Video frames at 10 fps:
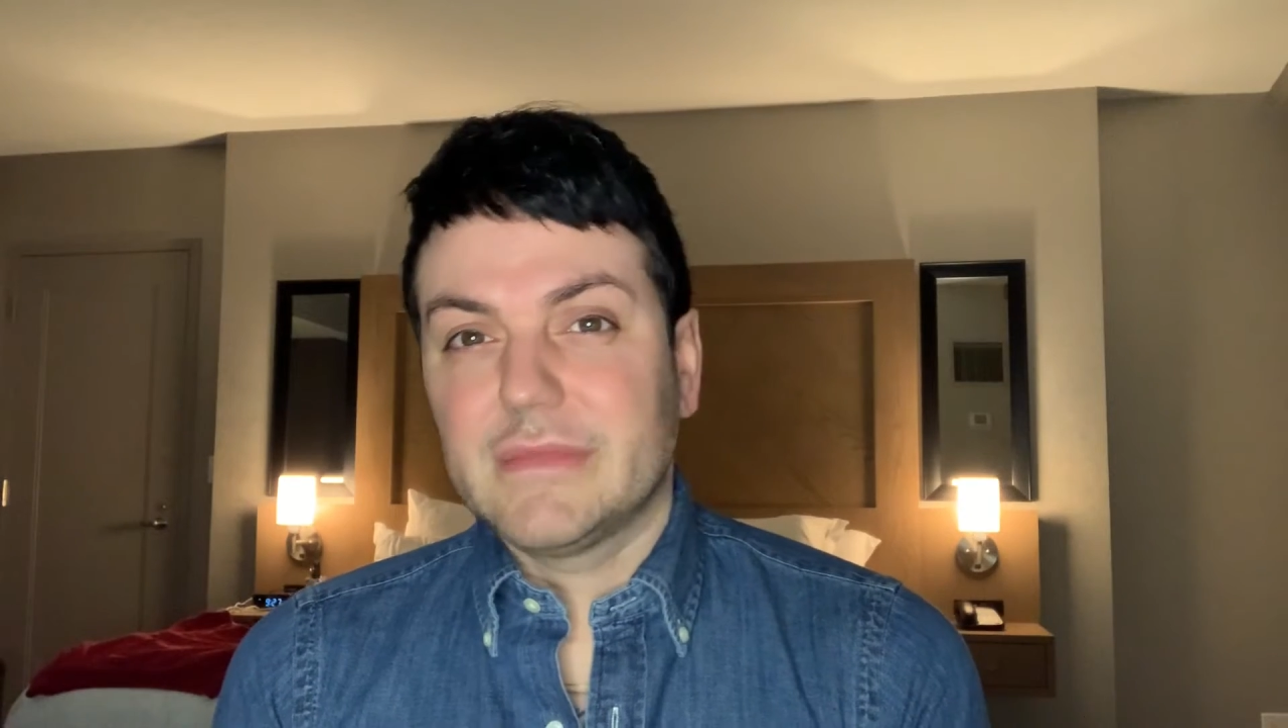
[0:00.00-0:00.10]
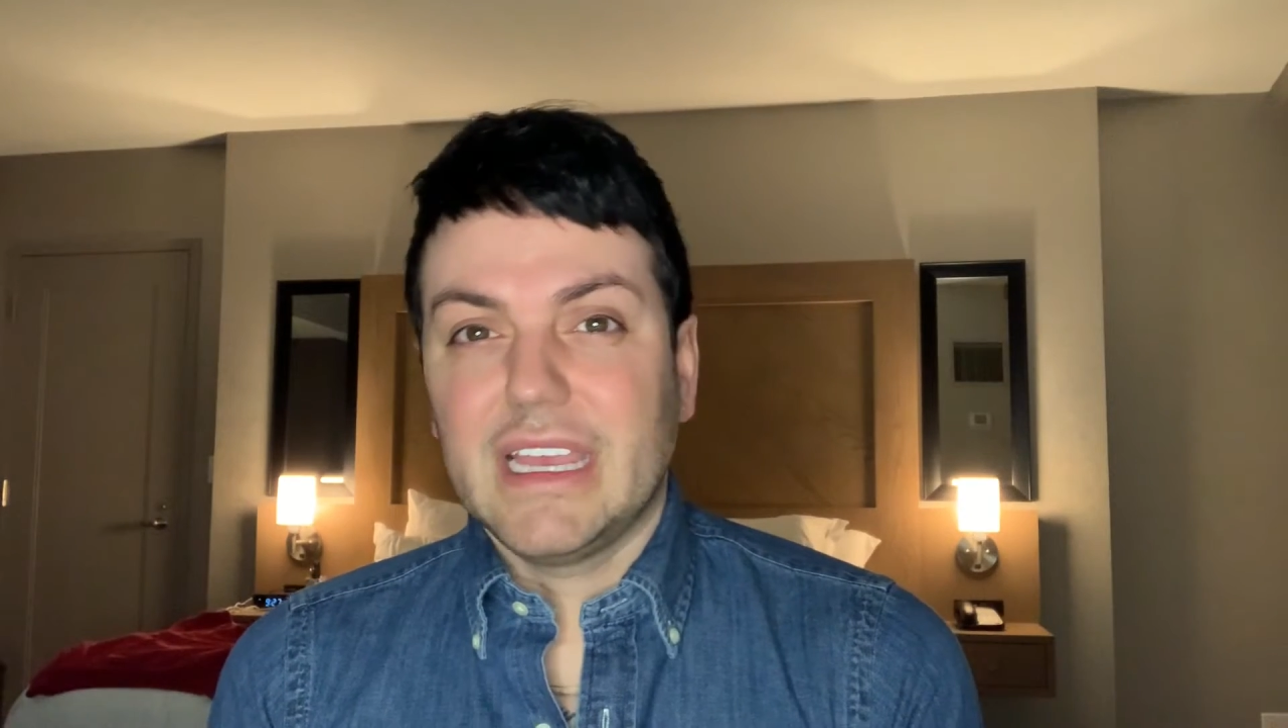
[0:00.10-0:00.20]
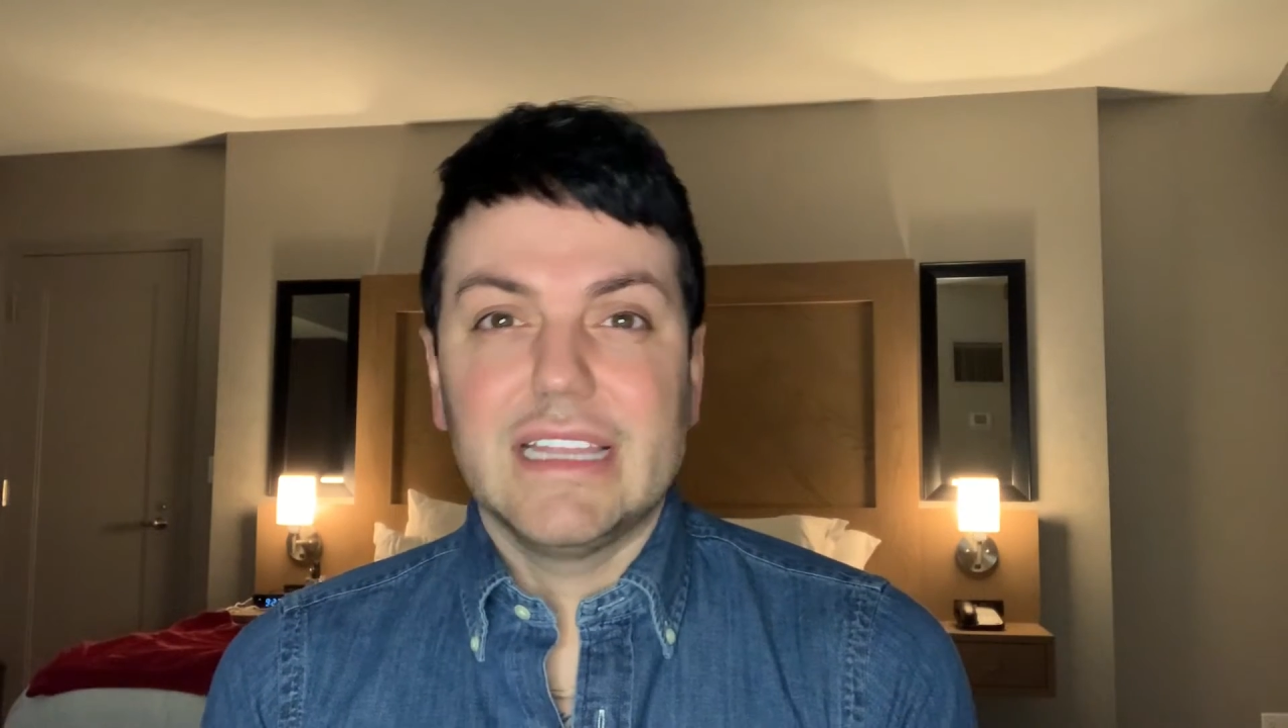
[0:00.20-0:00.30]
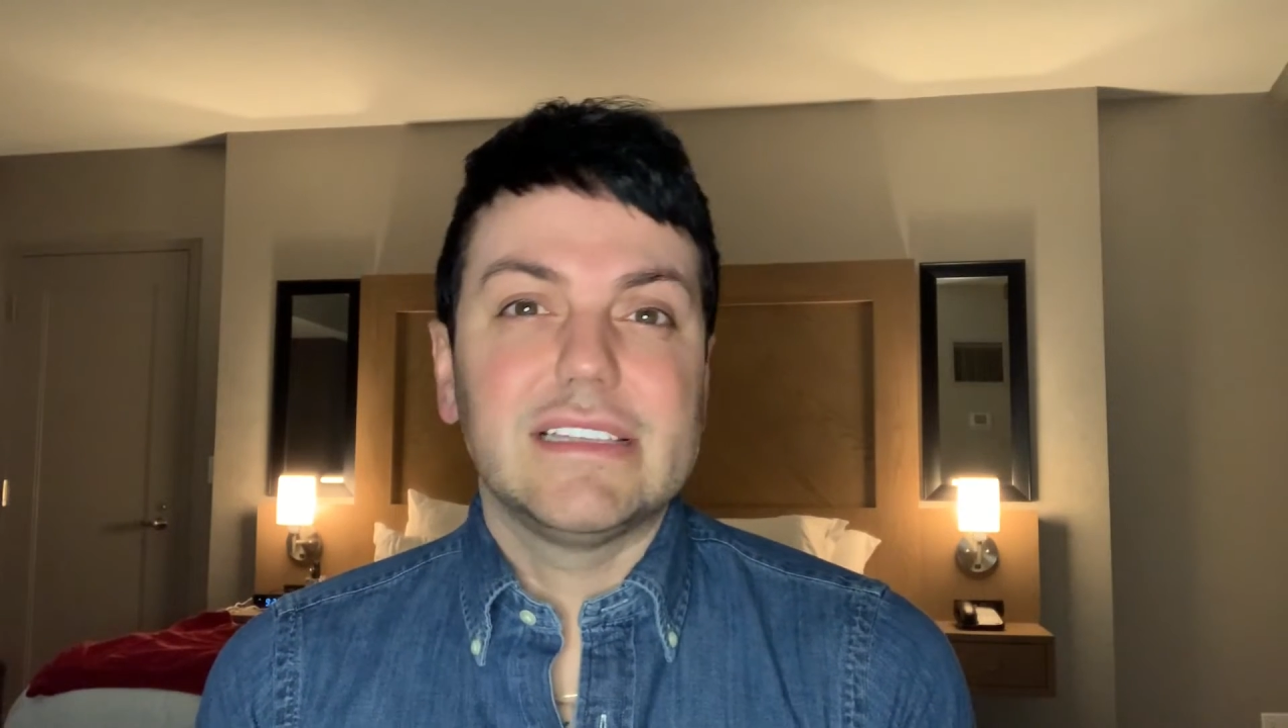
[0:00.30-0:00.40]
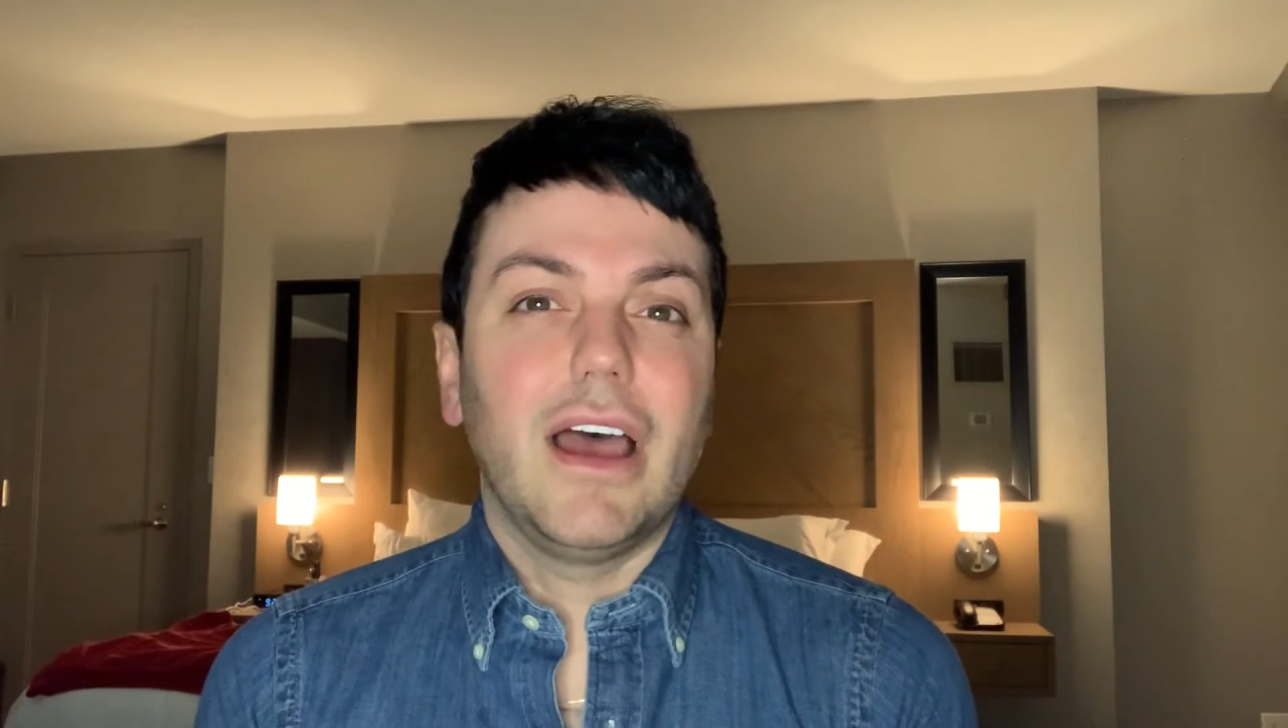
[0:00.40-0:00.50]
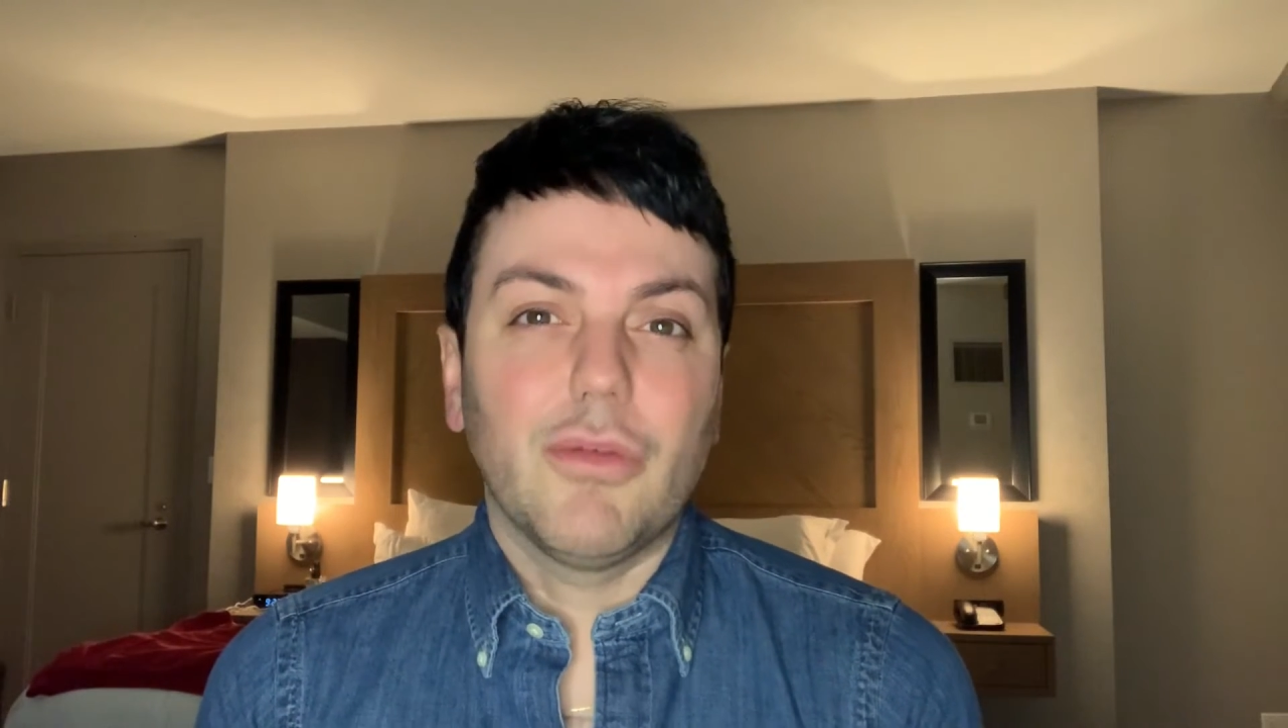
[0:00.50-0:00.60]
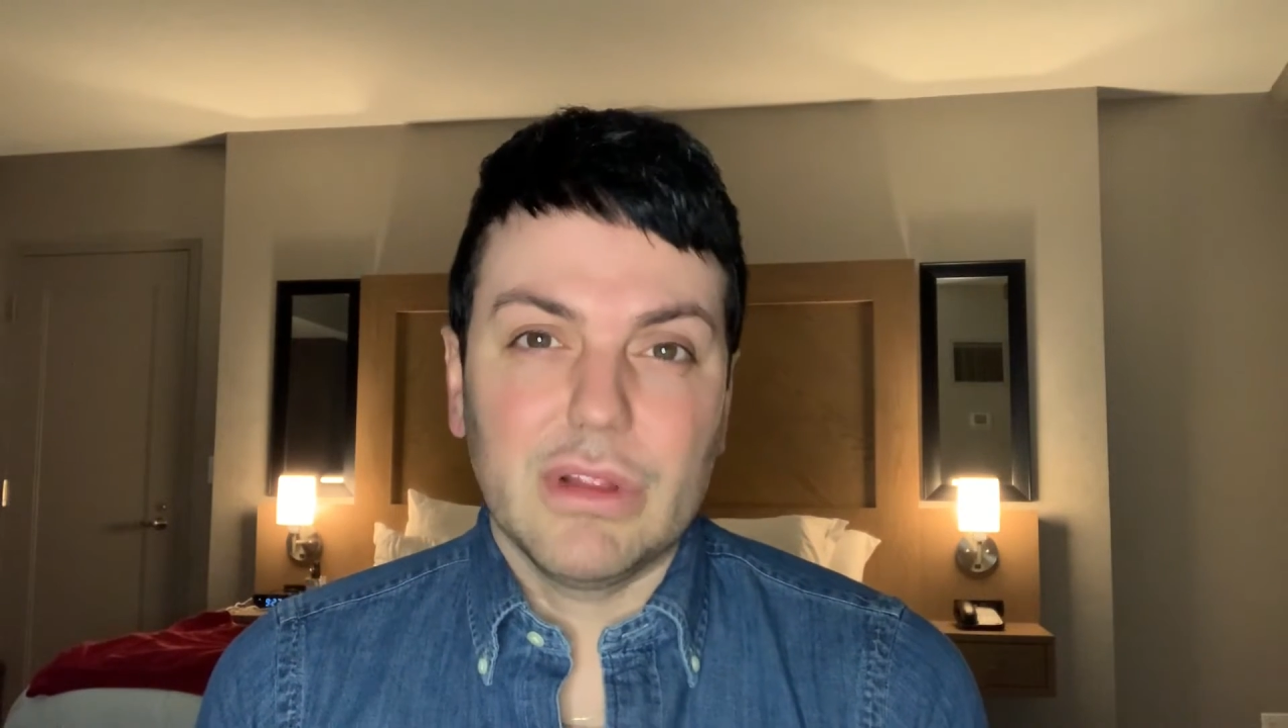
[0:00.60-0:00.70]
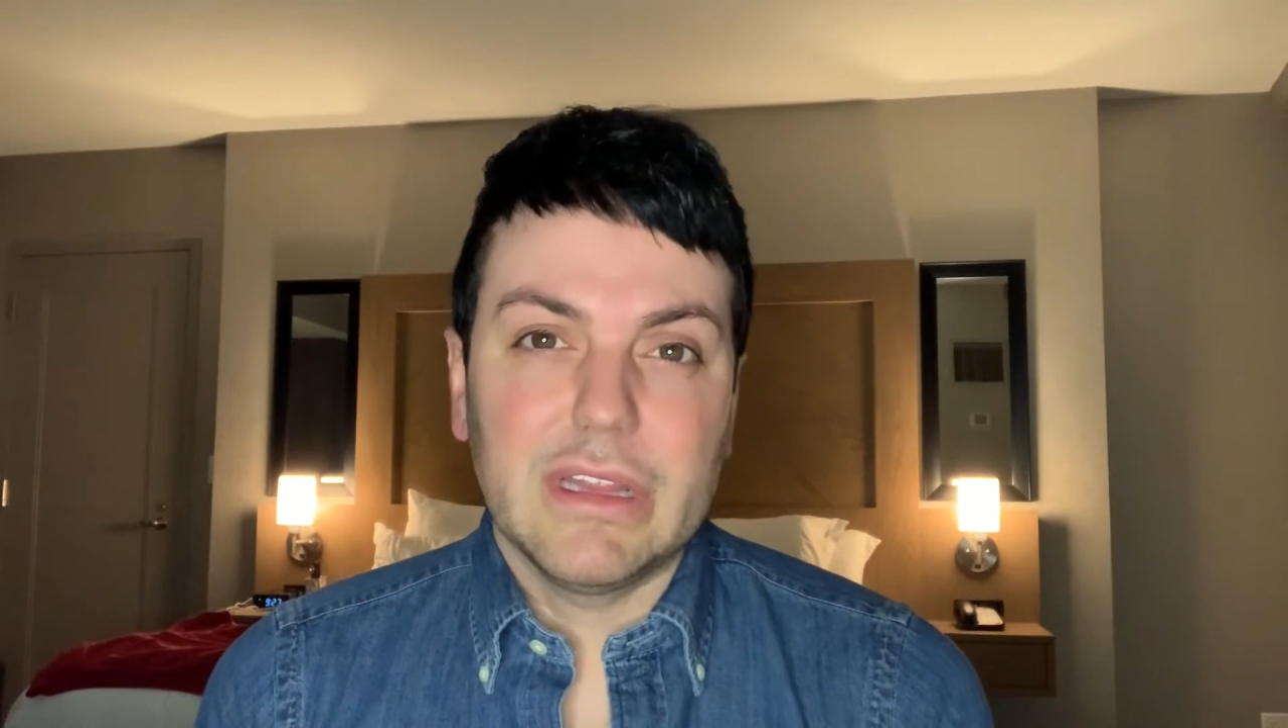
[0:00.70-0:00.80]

it's not really